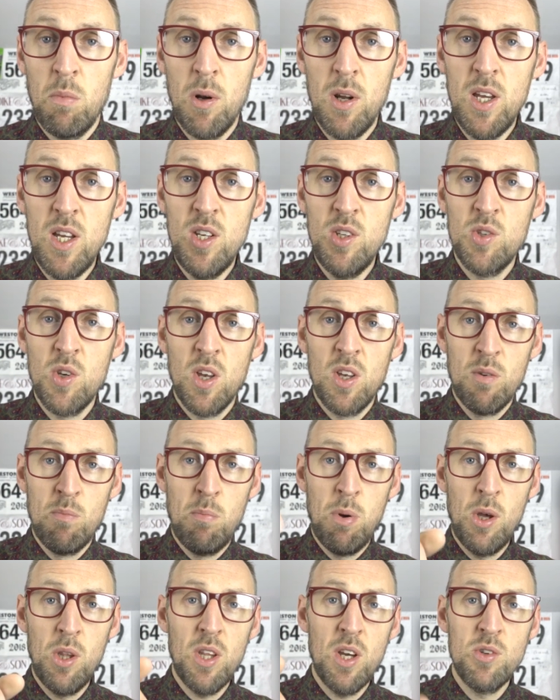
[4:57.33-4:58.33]
please
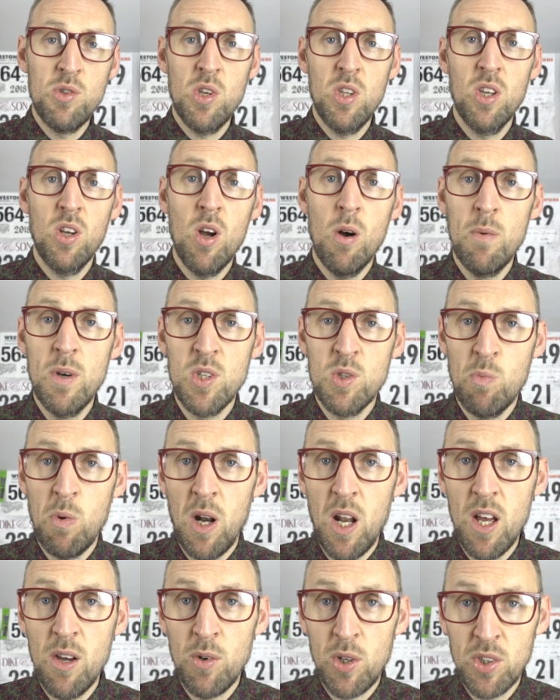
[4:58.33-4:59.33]
put those in the comments
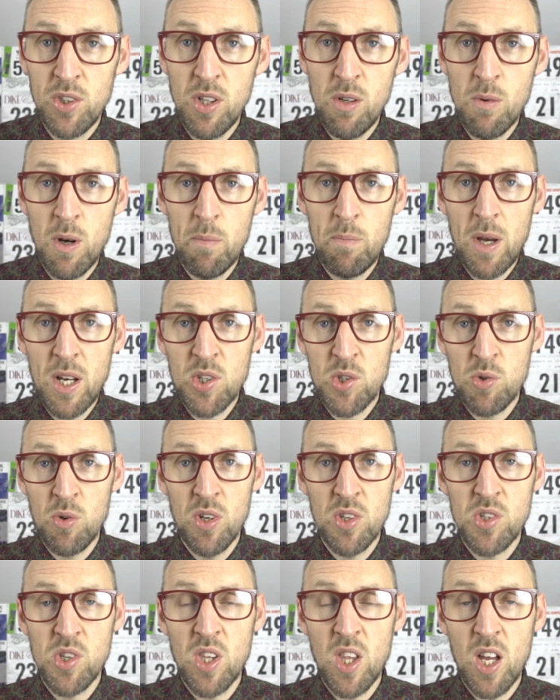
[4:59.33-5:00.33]
below. I'll do my best
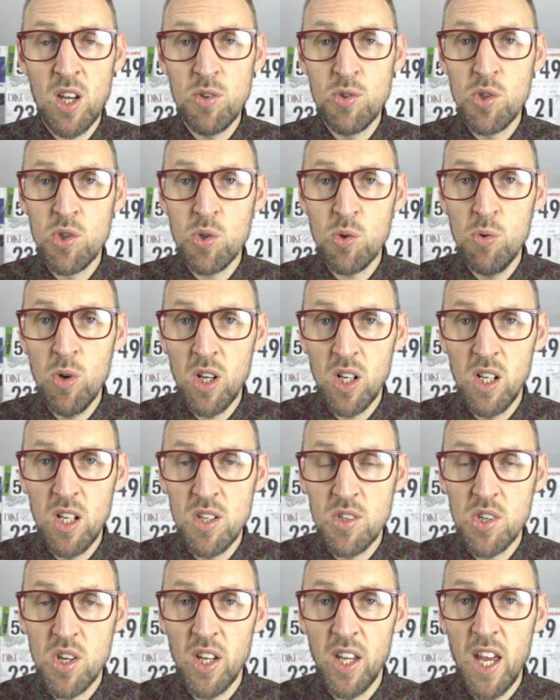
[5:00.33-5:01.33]
to answer those as
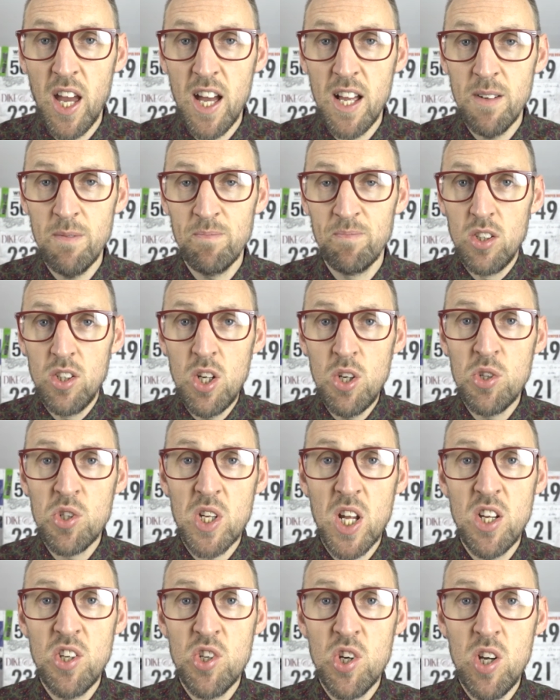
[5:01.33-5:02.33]
quickly as I can. Do
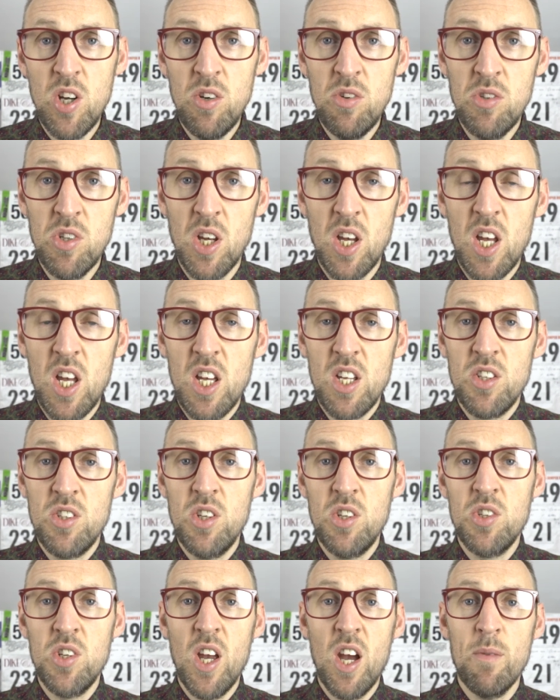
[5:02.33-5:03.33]
stay tuned
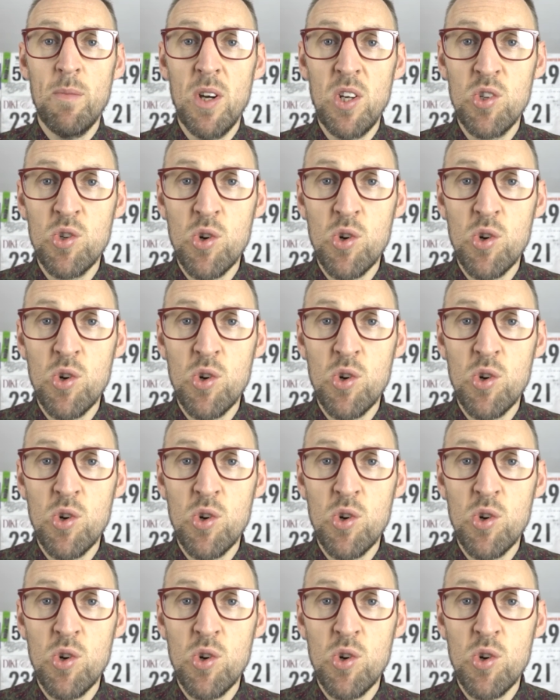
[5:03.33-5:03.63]
to see how my